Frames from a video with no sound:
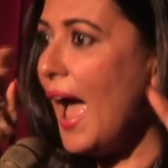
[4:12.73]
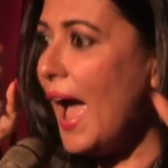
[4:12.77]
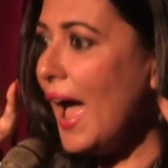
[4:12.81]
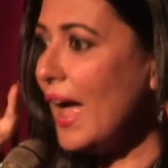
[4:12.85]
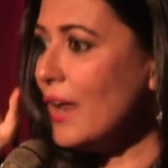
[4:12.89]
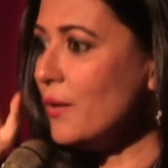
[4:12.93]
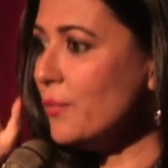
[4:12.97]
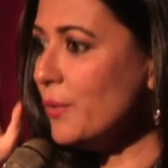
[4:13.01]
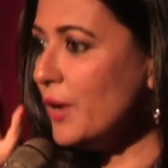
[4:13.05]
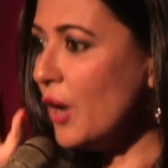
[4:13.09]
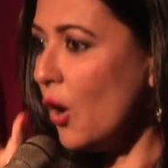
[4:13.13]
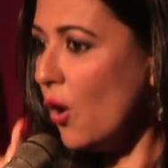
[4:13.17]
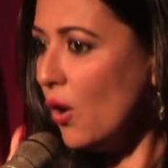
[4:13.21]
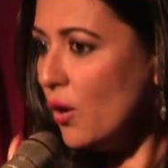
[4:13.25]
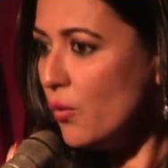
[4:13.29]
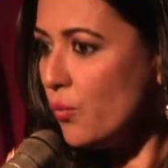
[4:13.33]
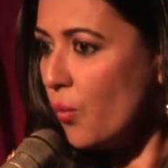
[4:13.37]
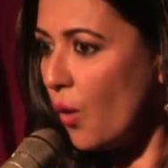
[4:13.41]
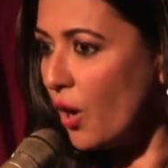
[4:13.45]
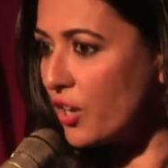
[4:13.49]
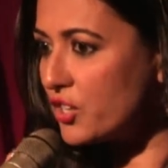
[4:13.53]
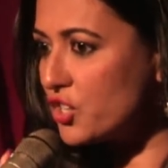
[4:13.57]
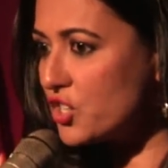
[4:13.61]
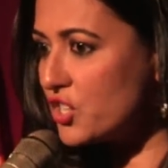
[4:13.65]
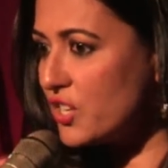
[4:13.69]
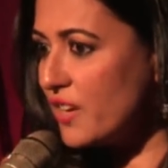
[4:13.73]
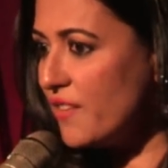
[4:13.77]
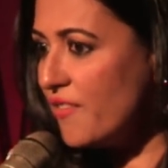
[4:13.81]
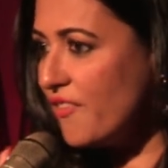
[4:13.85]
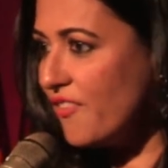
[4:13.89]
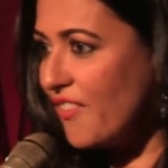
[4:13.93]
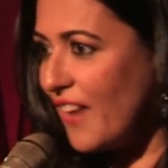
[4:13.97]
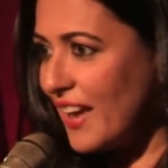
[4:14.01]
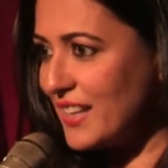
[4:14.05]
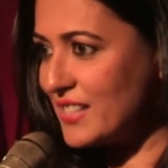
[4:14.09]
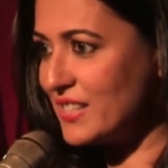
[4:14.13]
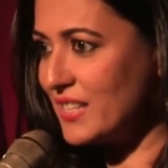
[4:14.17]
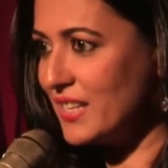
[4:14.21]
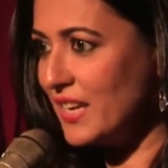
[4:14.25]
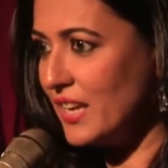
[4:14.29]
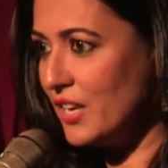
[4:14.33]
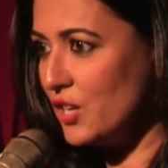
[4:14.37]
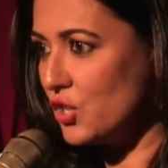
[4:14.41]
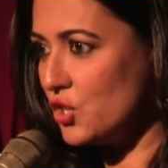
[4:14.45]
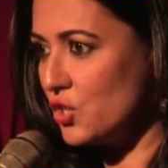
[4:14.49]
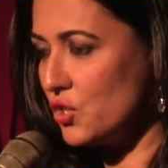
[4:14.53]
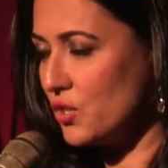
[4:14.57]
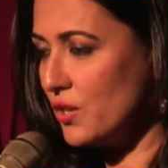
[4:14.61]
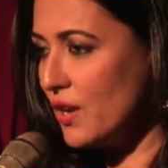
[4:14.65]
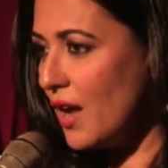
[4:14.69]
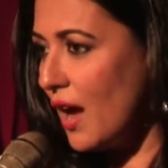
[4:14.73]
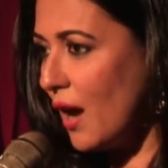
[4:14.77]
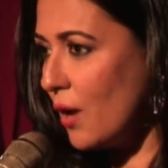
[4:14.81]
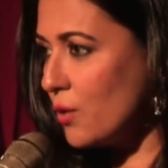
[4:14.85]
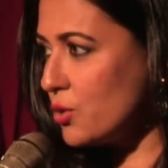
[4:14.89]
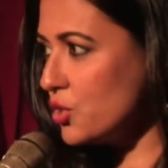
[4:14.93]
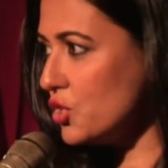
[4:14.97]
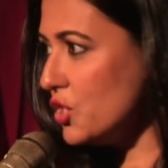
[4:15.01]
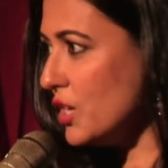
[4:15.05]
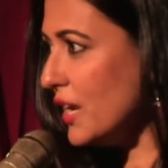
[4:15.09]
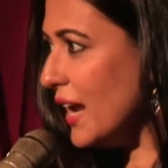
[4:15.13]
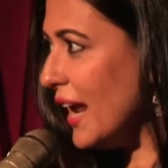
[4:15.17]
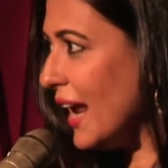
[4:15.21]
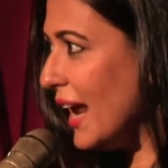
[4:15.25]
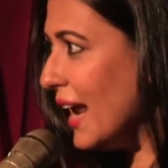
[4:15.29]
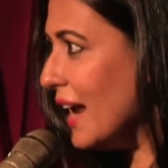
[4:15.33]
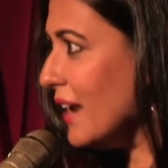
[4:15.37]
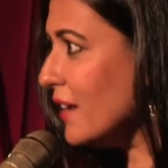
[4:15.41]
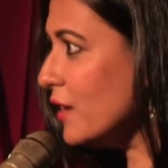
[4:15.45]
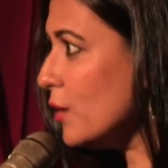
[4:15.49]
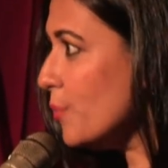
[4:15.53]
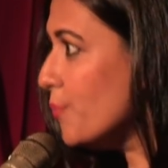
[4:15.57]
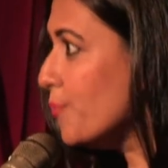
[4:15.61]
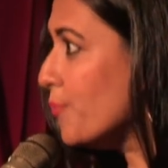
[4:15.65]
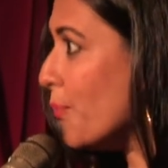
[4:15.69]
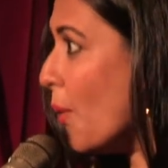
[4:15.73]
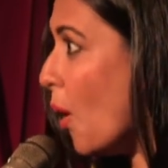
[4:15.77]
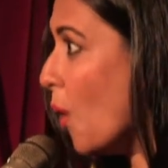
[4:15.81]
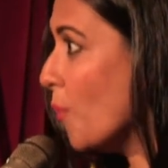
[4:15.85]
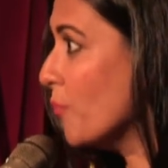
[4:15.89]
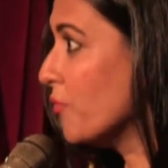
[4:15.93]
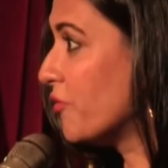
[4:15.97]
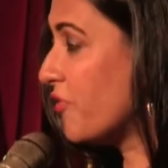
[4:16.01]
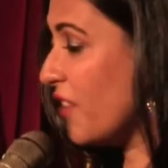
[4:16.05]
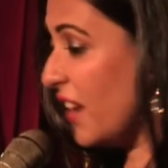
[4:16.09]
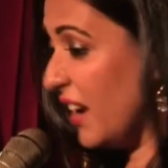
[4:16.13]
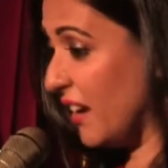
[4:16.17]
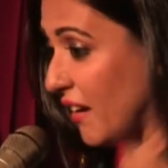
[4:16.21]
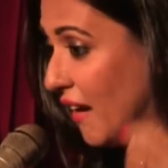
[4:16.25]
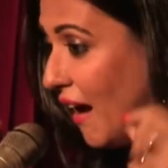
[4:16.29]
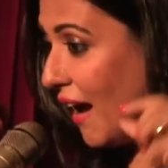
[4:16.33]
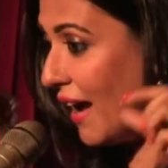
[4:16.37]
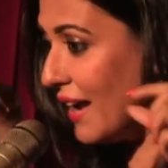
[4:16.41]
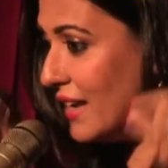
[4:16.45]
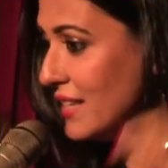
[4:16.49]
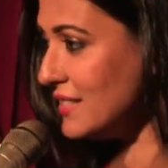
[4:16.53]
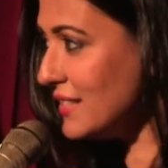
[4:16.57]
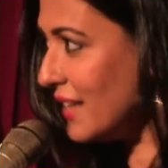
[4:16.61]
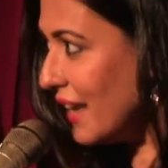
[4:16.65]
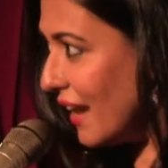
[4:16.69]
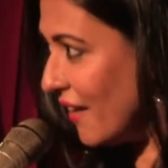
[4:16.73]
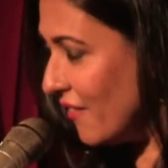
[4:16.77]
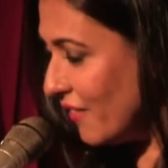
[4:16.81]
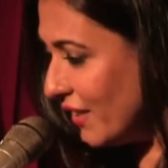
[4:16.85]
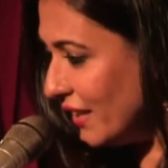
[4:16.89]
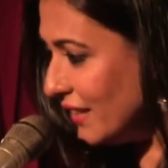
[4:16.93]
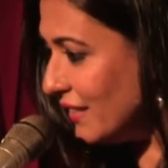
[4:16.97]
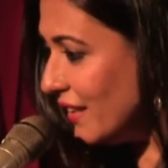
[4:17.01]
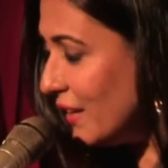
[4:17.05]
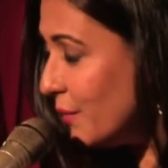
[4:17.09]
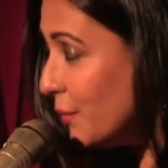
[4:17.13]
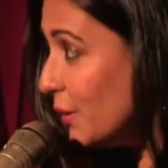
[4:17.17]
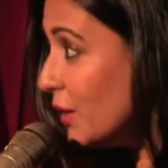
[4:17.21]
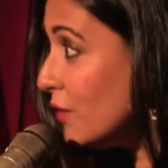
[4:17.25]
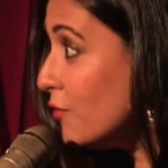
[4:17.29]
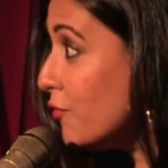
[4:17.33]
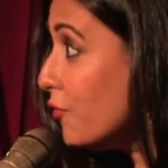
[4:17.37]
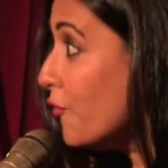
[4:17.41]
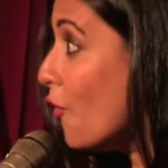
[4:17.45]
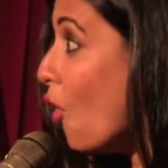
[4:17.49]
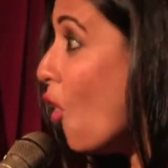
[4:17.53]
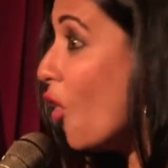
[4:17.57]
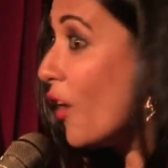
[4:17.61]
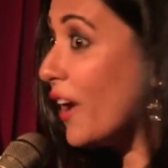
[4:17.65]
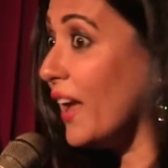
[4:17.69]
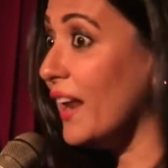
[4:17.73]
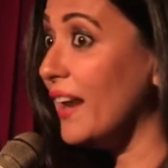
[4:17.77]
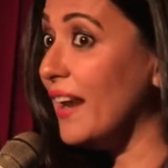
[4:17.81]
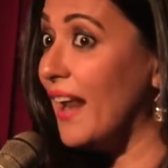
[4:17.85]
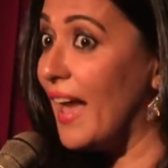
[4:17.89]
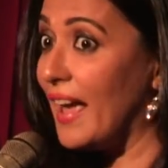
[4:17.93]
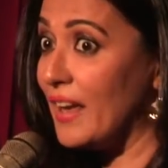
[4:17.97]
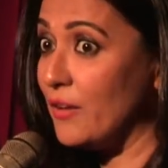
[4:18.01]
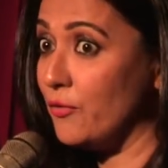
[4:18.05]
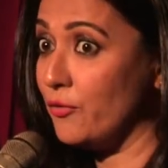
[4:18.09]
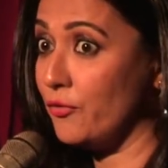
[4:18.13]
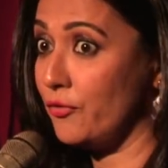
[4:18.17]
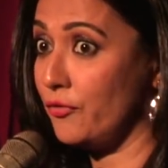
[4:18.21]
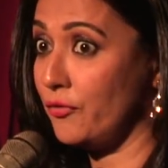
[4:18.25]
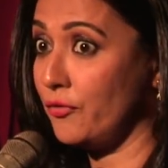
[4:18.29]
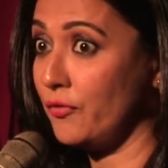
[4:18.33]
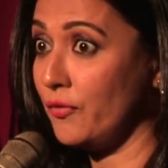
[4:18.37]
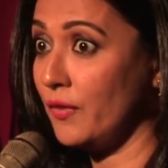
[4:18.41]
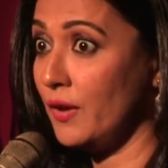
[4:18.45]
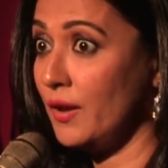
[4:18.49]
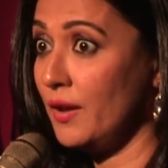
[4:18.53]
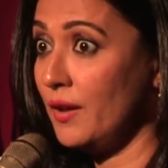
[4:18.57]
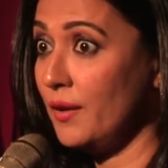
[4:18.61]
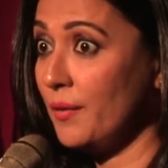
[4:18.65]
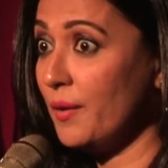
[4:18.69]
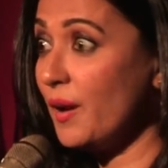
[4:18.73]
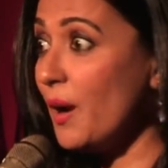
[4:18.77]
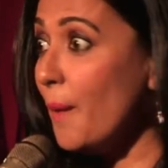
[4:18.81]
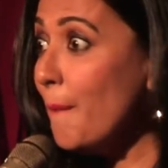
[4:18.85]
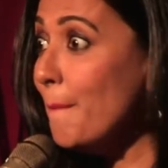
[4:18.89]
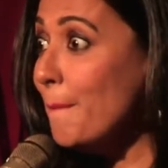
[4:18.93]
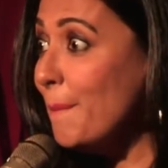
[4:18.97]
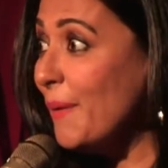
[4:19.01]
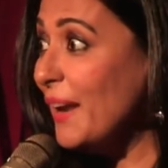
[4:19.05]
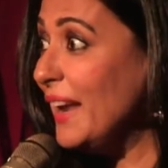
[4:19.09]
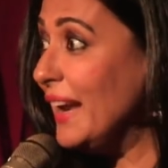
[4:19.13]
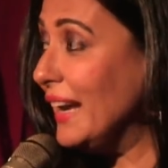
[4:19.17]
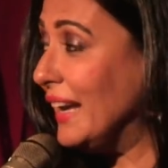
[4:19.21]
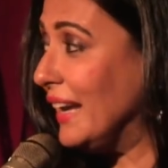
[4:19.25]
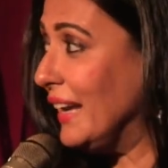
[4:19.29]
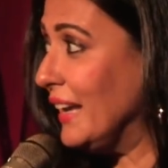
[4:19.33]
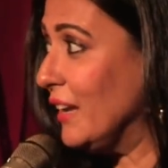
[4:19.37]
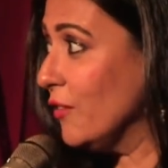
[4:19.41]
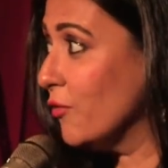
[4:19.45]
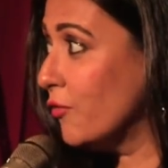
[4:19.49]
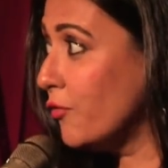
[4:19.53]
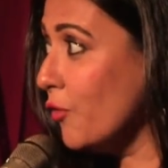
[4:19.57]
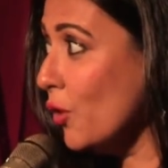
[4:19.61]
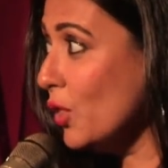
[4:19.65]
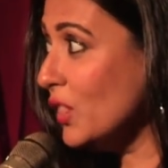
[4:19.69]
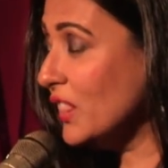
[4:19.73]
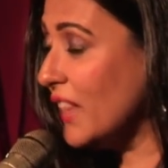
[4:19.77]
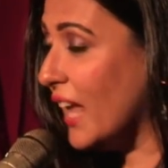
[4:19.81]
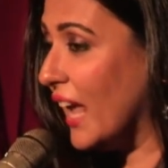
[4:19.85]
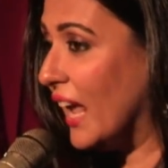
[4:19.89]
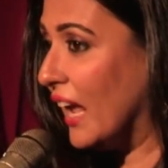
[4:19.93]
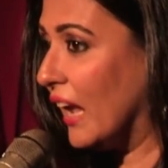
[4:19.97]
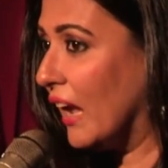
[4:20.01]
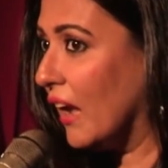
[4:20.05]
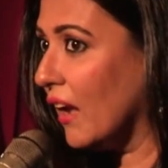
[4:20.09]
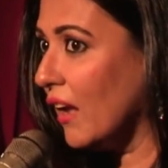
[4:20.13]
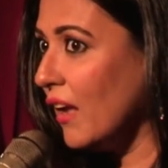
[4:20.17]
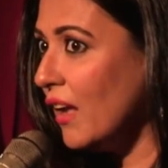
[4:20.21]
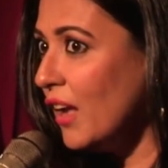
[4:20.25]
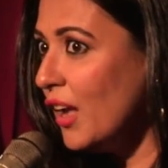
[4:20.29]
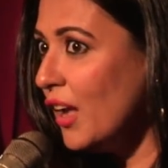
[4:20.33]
And we all watched in fascination how she ate a pomfret, eyes and everything, with a fork and knife. Completely, full thing.